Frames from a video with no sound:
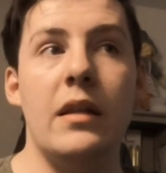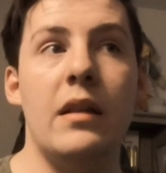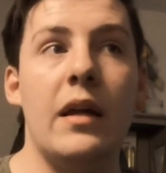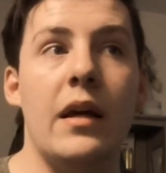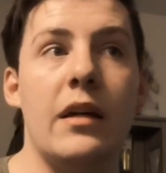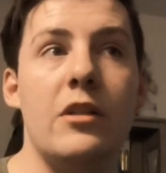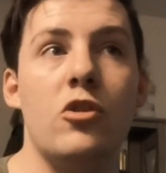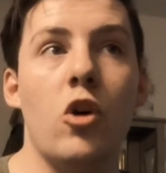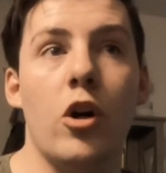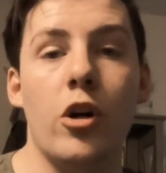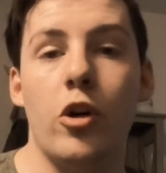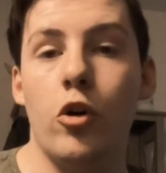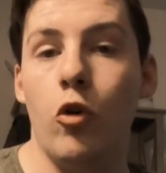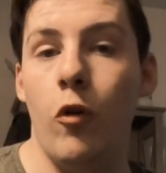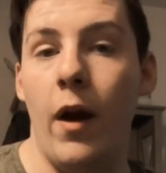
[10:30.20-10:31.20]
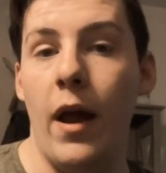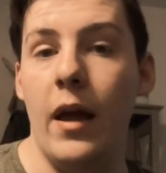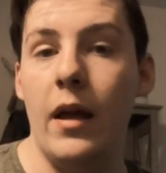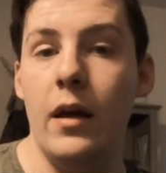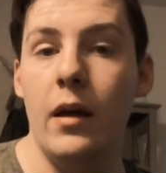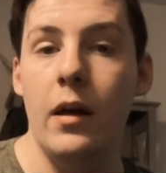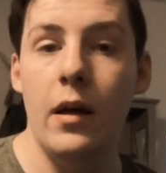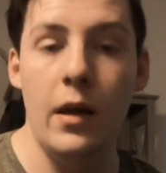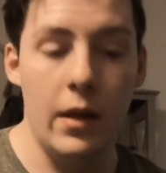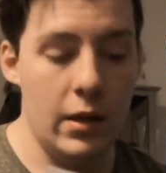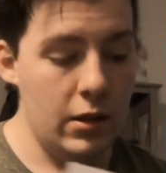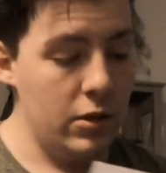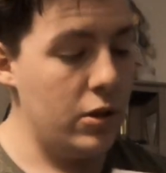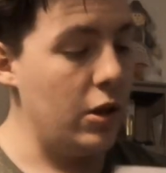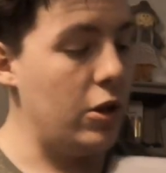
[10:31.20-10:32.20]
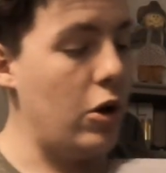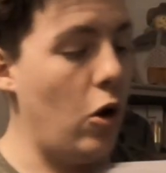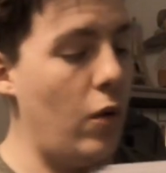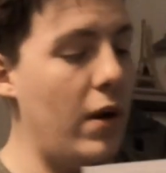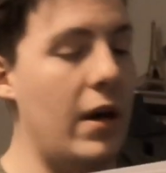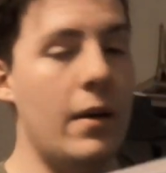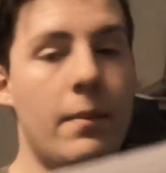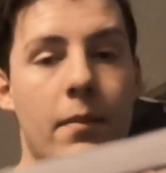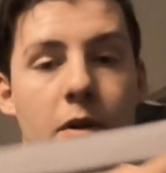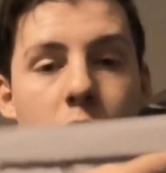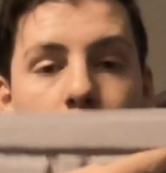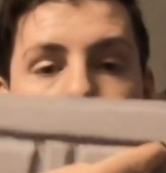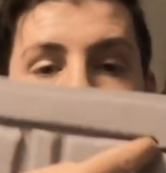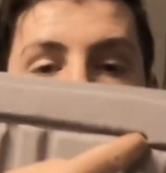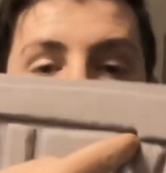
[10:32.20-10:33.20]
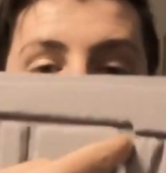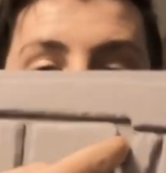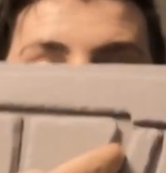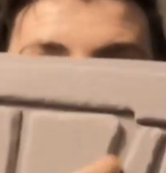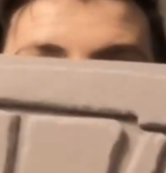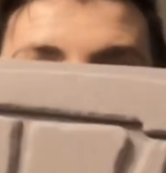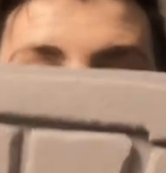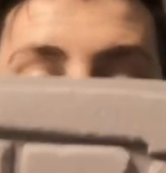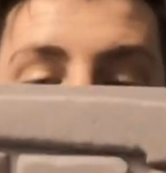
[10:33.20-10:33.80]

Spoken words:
need like a dark gray to go in between